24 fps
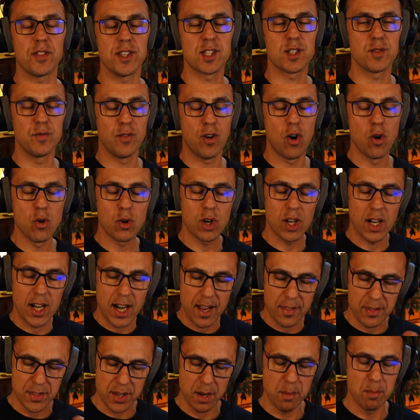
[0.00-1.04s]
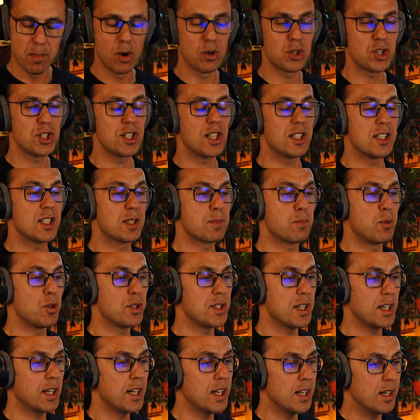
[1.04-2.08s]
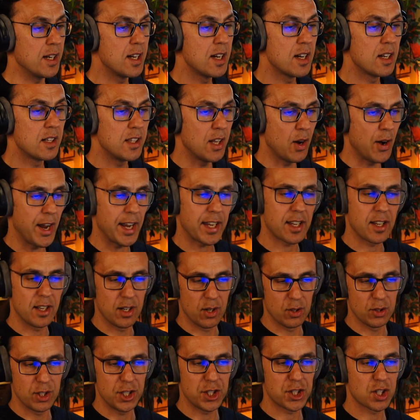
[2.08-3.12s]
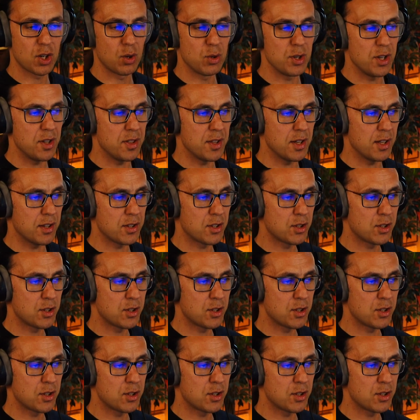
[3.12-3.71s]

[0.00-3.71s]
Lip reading: this vocal and the emotion that is putting in. Now I can only show you the